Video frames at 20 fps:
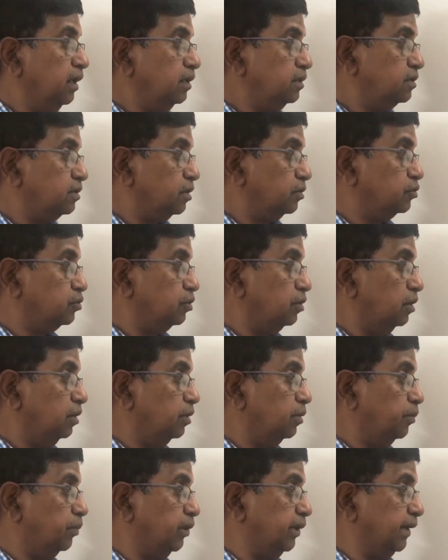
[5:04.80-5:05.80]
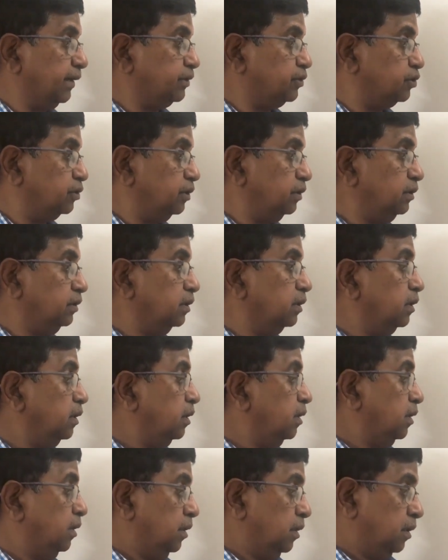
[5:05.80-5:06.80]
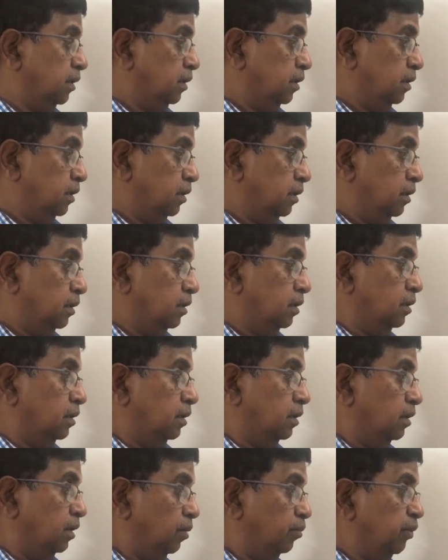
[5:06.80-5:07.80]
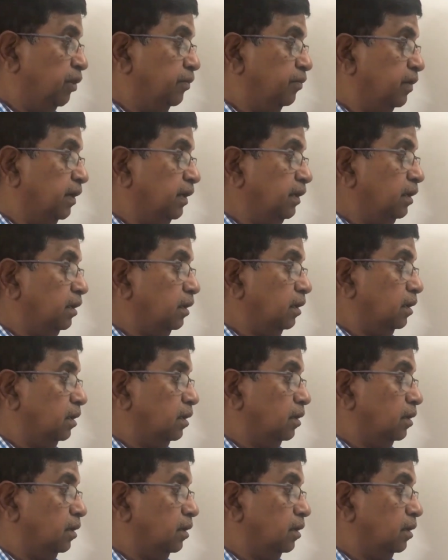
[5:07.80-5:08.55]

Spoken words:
asexual reproduction, number 1,